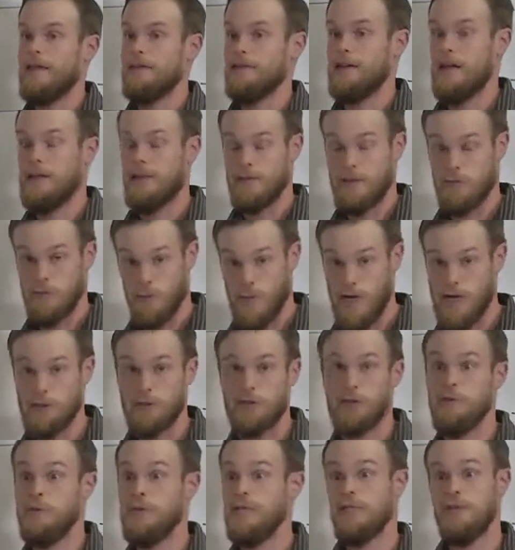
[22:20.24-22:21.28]
And dalet and
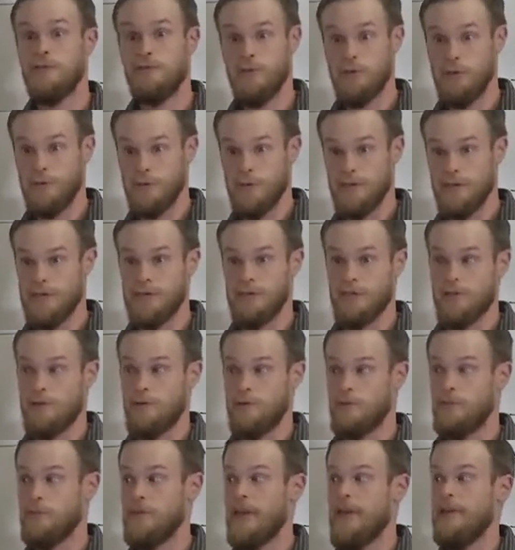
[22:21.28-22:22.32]
resh could be confused with each
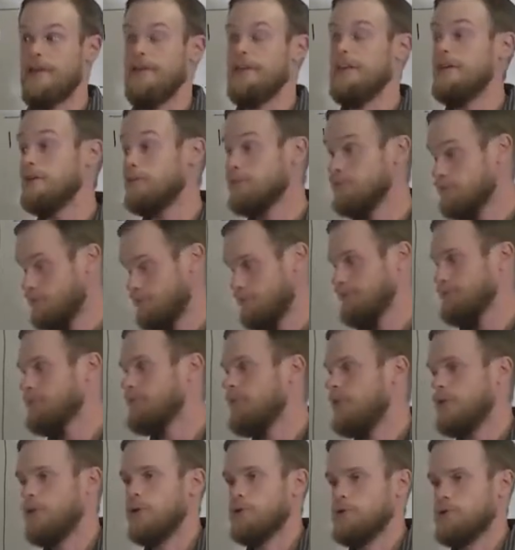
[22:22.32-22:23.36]
other. And if
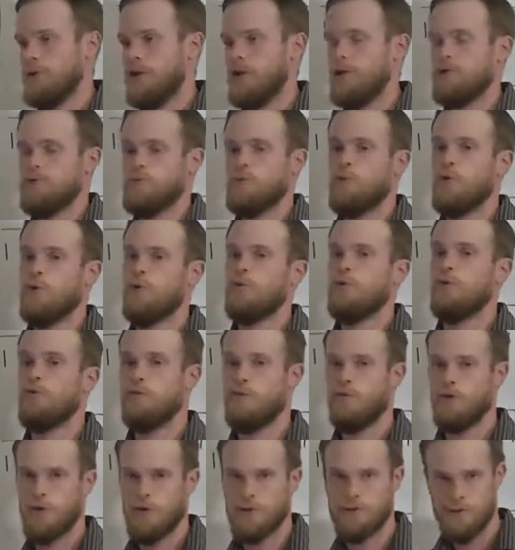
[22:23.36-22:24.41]
those letters were
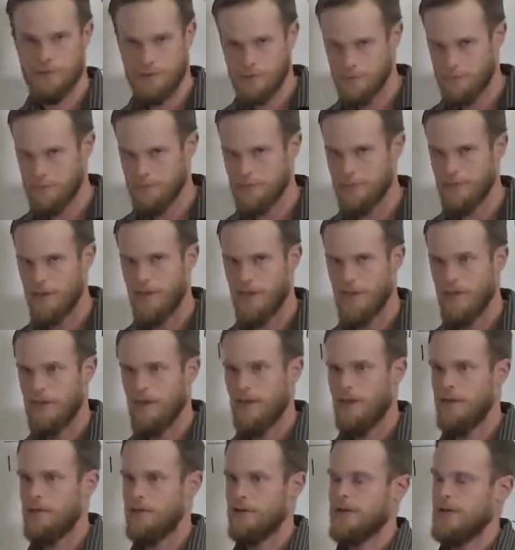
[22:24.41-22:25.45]
reversed,
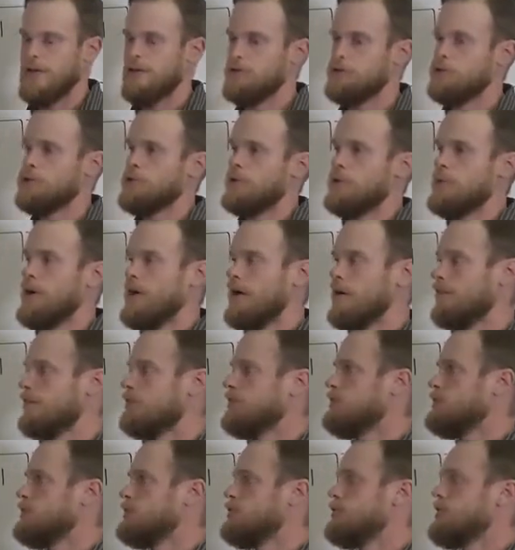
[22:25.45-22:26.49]
okay,
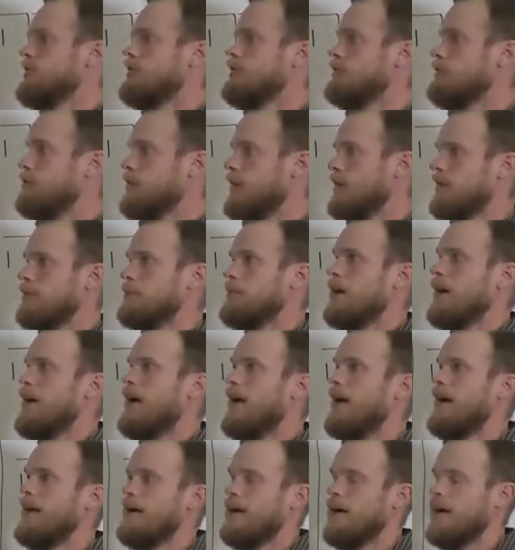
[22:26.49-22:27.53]
shemang, shin, mem,
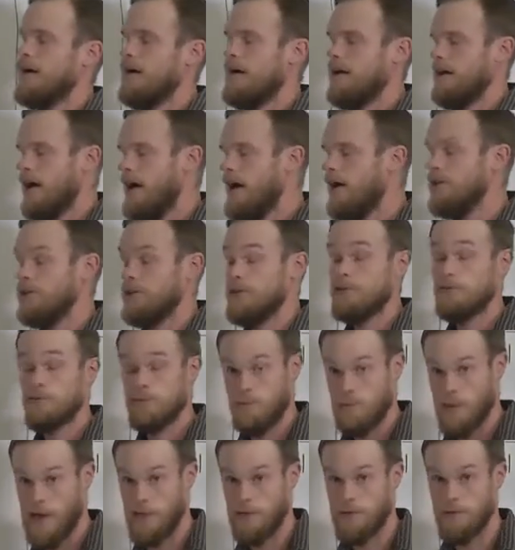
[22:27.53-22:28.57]

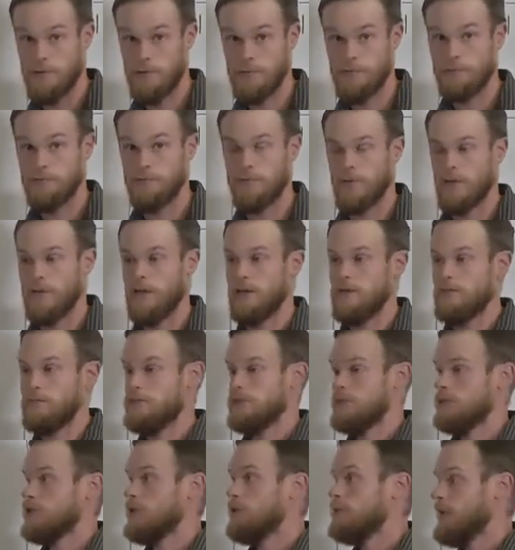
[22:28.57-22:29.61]
aleph, rather, okay,
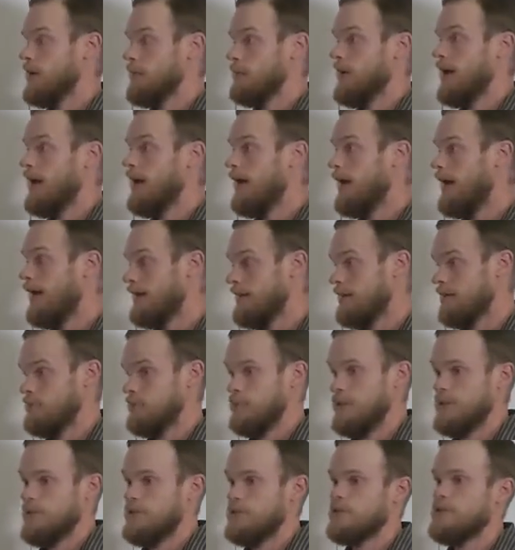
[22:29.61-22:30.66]
shin, mem,
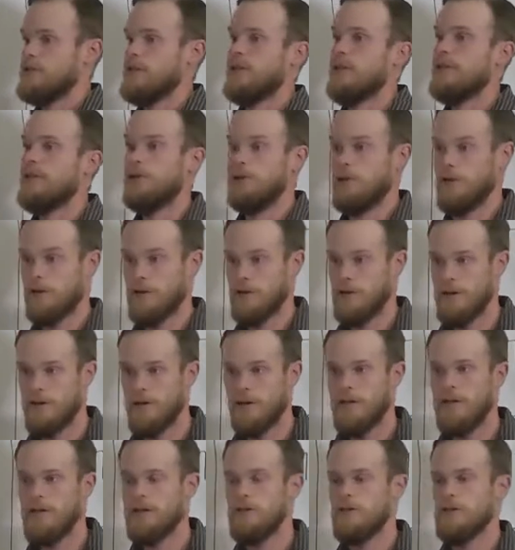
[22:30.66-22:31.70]
ayin means here,
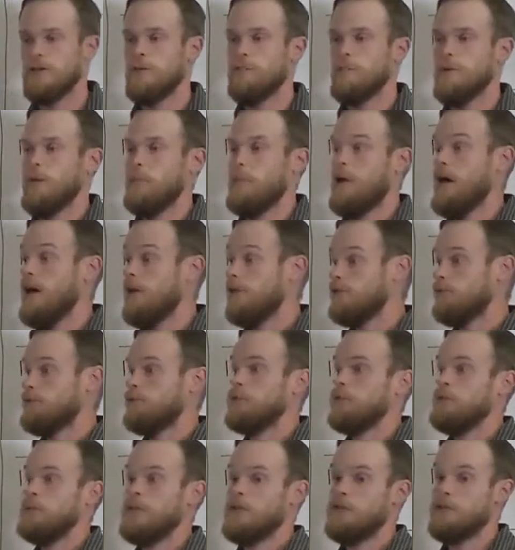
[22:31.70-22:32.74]
shin, mem,
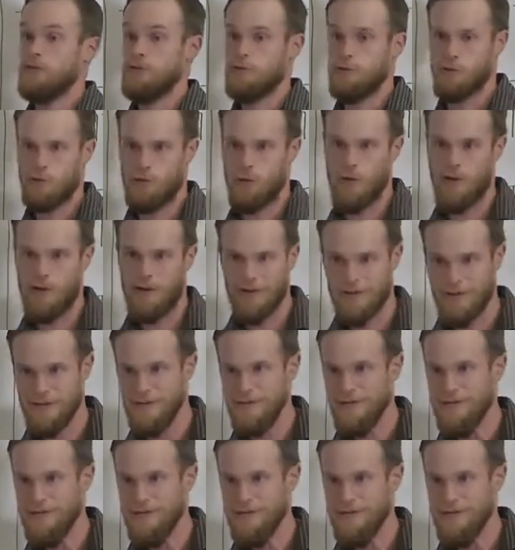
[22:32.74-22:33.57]
aleph would mean destroy.